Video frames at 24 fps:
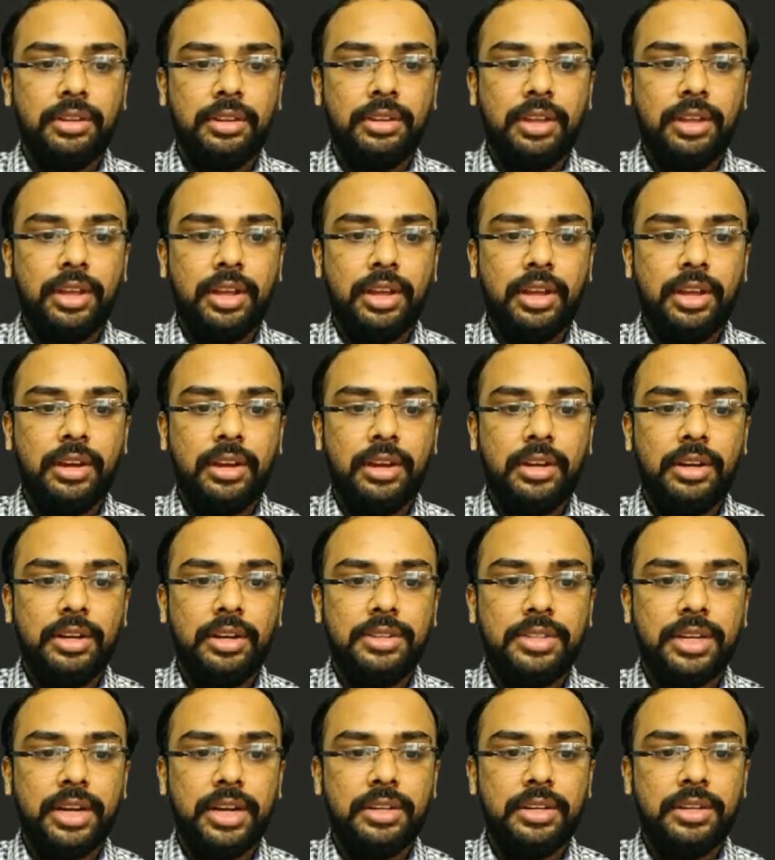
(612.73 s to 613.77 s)
and
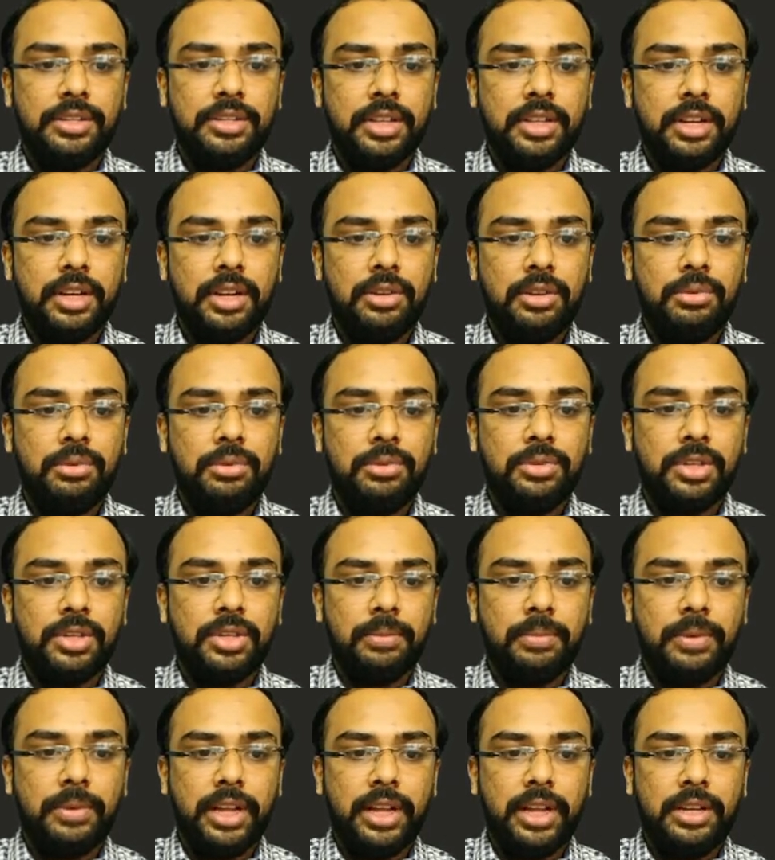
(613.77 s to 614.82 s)
inside this there are two
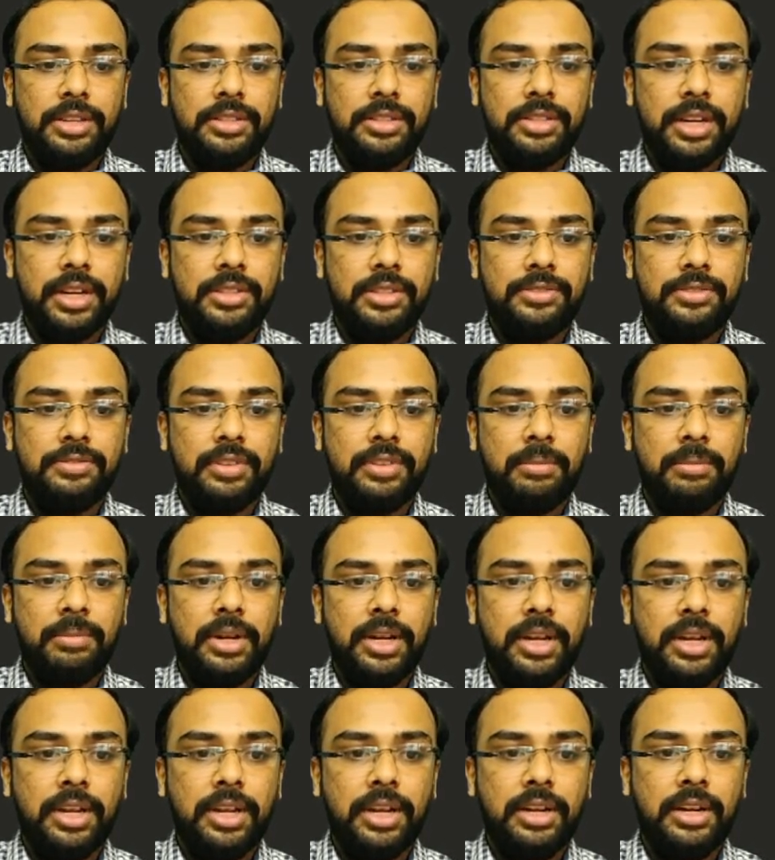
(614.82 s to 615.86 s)
sub tags, that is
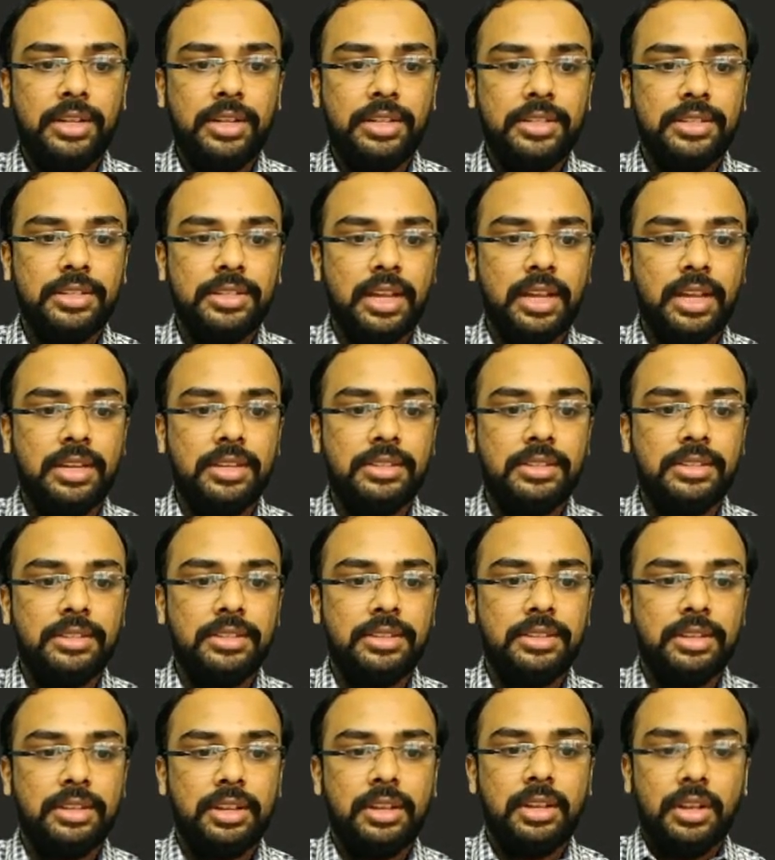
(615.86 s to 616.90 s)
family and
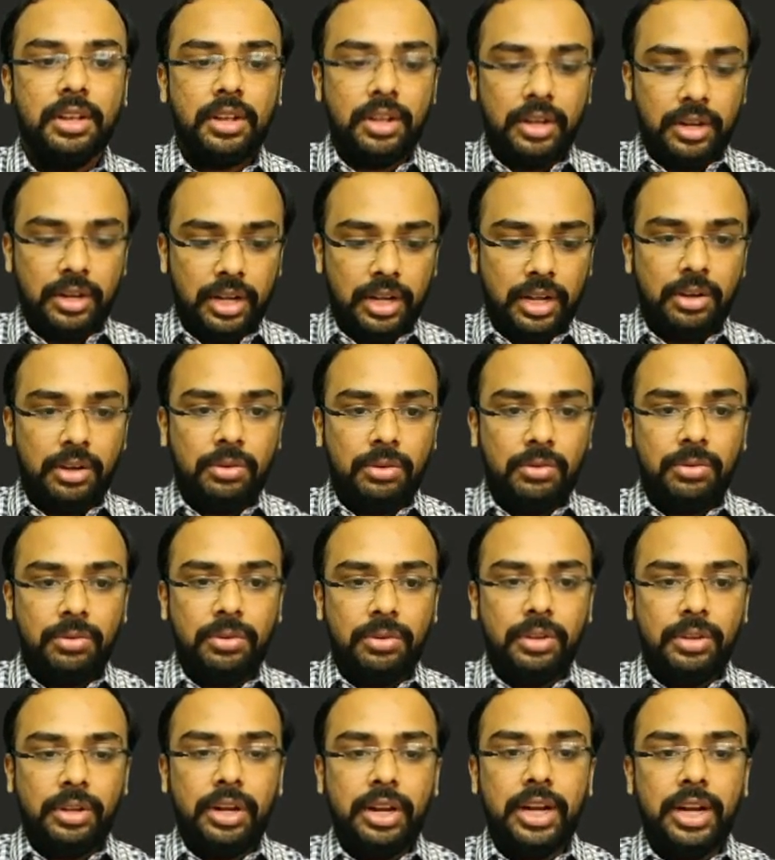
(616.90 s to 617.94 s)
size. Now
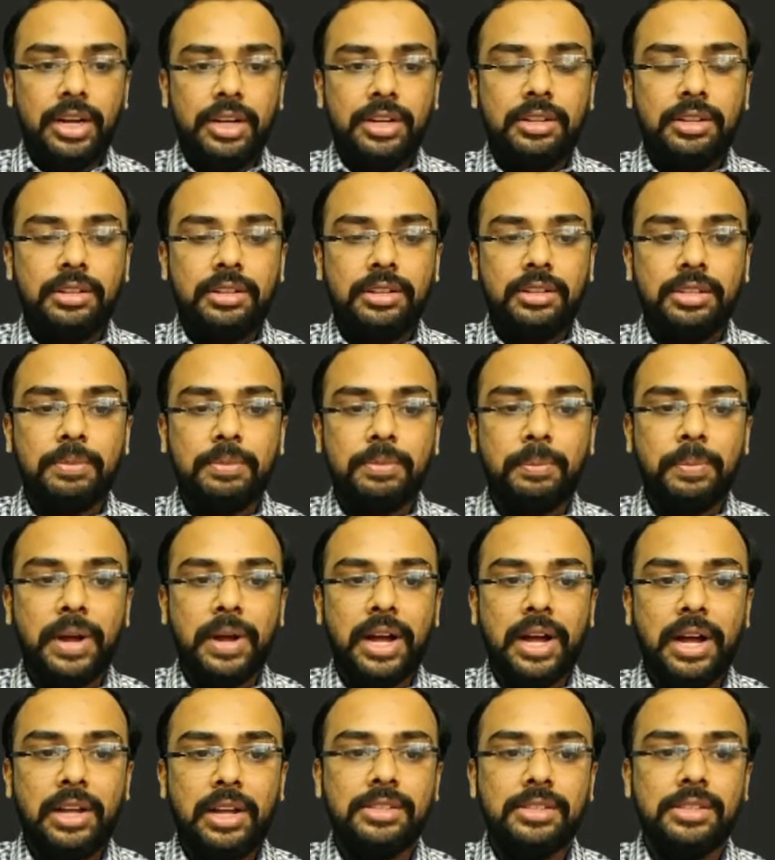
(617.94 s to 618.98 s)
let us
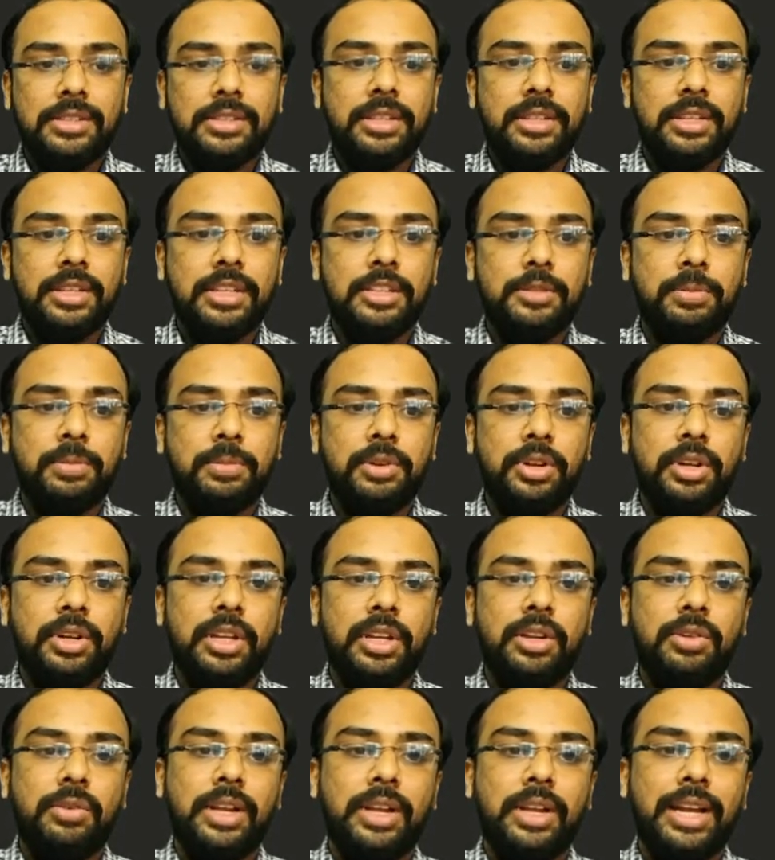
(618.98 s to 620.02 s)
parse this
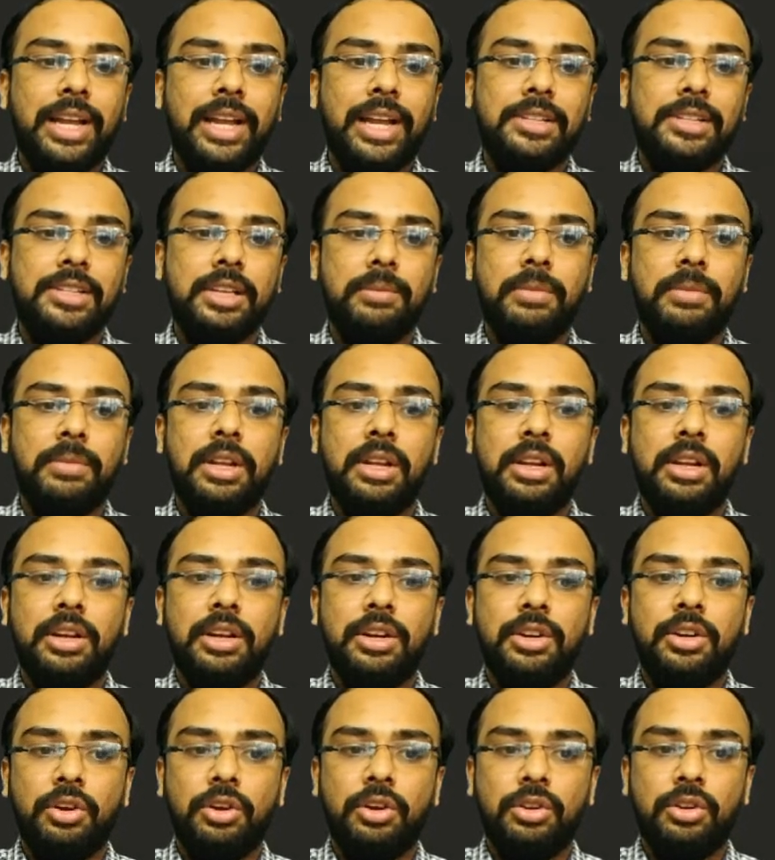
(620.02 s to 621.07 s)
particular XML
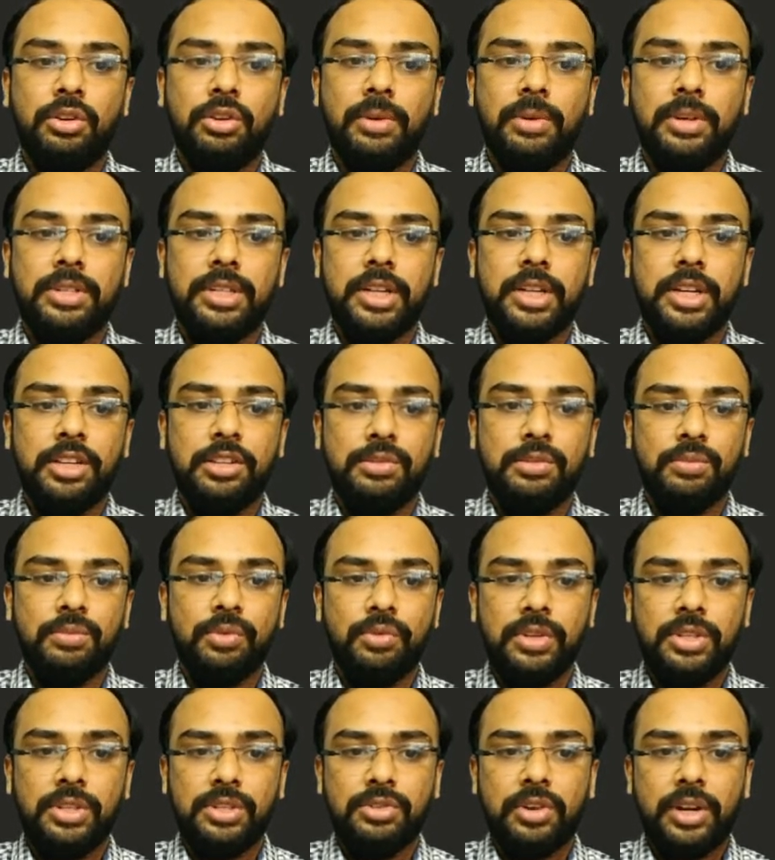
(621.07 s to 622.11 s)
documents, that is
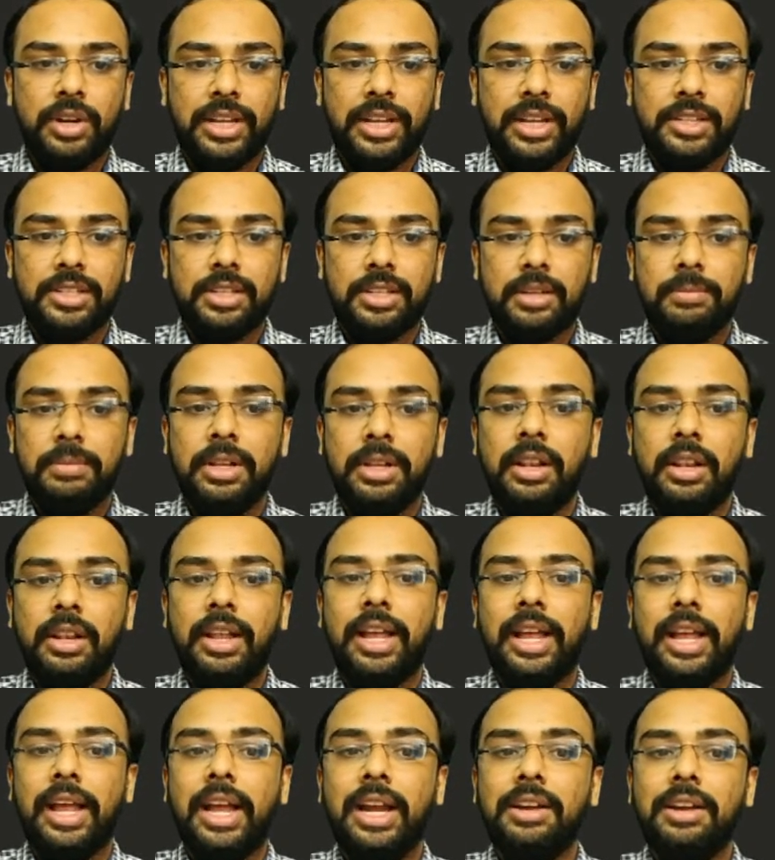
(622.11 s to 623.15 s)
movies.xml
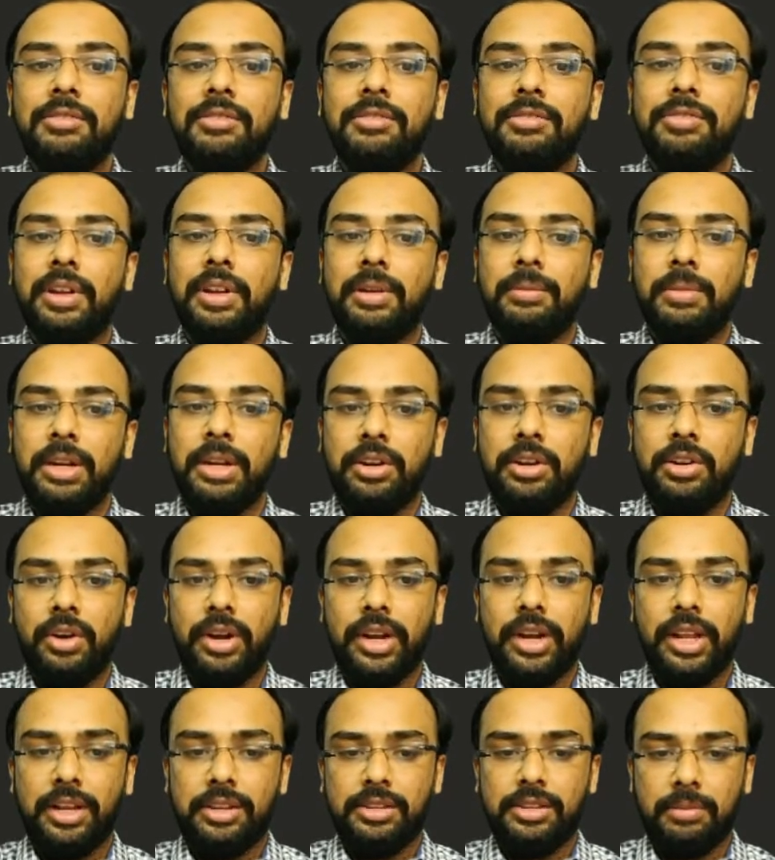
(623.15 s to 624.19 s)
and
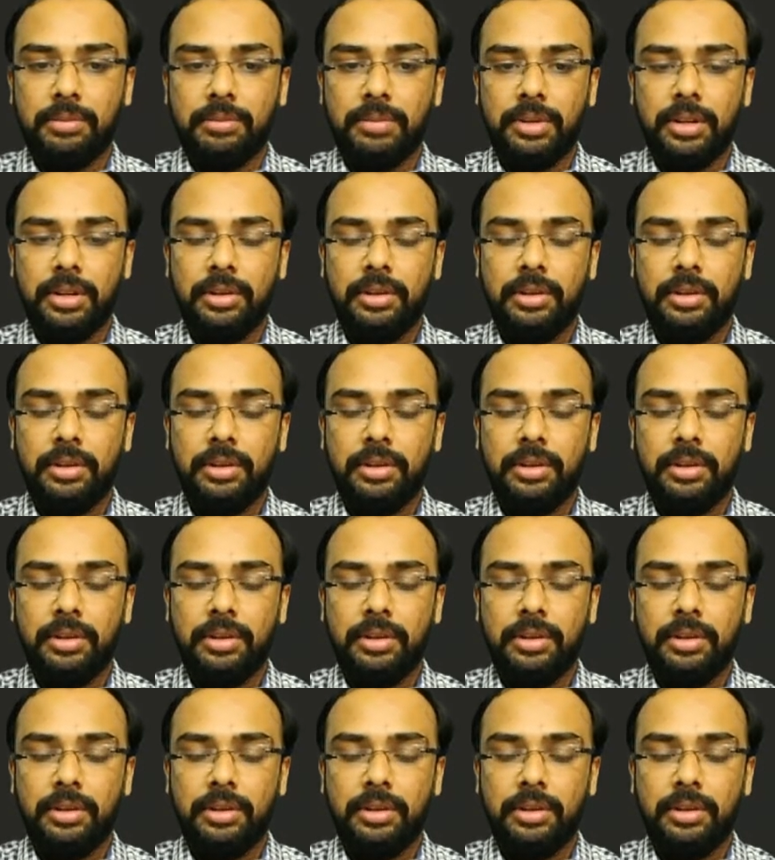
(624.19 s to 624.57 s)
family.xml.